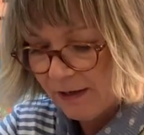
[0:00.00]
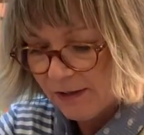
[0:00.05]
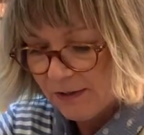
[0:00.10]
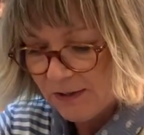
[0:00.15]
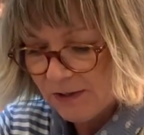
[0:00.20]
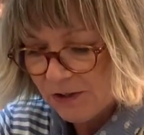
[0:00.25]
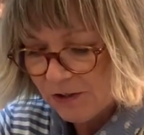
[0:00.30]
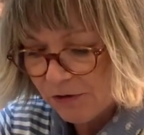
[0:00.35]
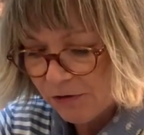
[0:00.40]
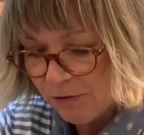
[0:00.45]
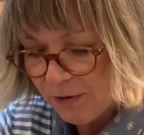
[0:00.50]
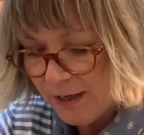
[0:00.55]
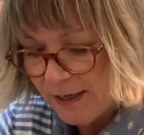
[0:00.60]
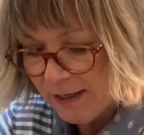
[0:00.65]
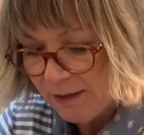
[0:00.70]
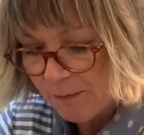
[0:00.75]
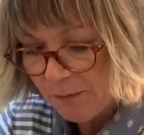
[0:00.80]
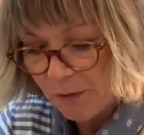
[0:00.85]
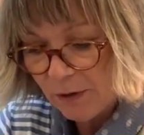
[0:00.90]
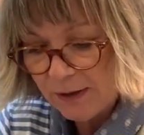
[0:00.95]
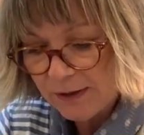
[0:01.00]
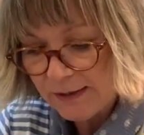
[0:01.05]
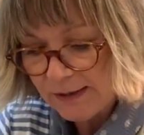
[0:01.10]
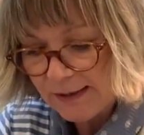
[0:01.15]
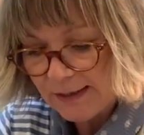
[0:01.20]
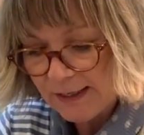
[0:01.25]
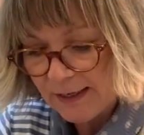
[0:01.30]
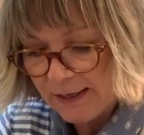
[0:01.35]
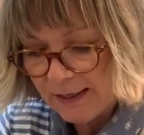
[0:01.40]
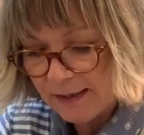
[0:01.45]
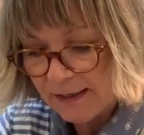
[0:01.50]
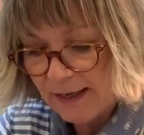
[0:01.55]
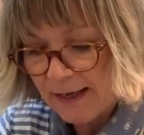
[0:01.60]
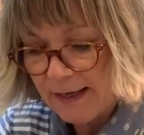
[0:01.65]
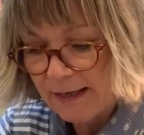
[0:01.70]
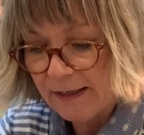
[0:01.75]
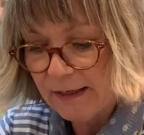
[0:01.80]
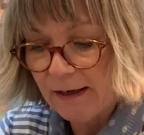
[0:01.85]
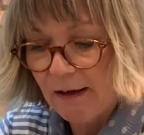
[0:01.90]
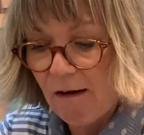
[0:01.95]
screen printing
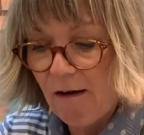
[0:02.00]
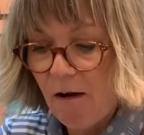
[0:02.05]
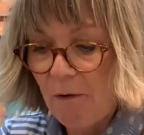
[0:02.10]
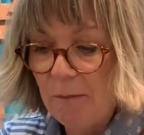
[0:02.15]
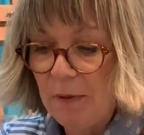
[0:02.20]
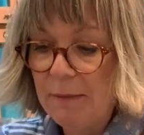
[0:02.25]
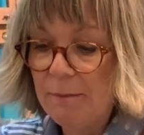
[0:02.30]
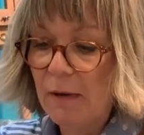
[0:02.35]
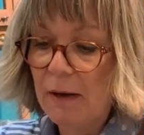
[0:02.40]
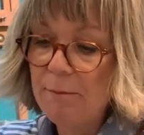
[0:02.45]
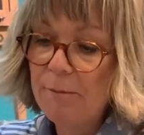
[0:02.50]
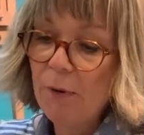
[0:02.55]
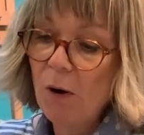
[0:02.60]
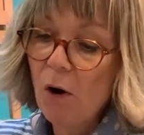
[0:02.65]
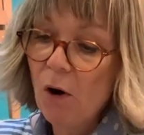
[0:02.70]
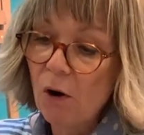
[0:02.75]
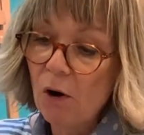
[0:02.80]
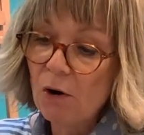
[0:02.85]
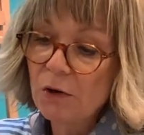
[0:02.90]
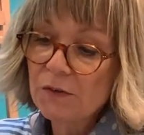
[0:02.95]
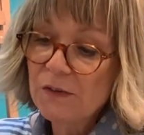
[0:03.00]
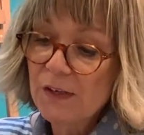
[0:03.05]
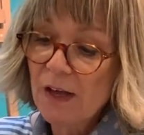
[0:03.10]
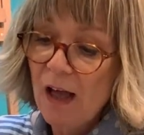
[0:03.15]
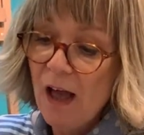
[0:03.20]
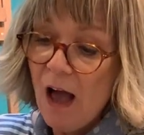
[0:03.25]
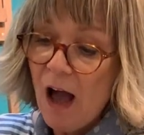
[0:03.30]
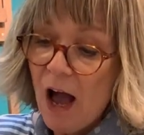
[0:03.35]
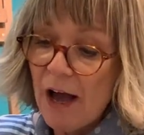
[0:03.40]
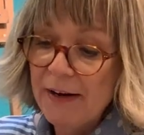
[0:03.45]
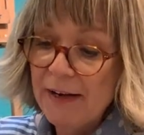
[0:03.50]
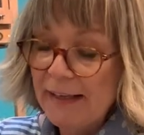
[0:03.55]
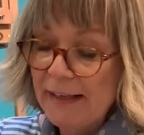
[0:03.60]
ink up in my pot. And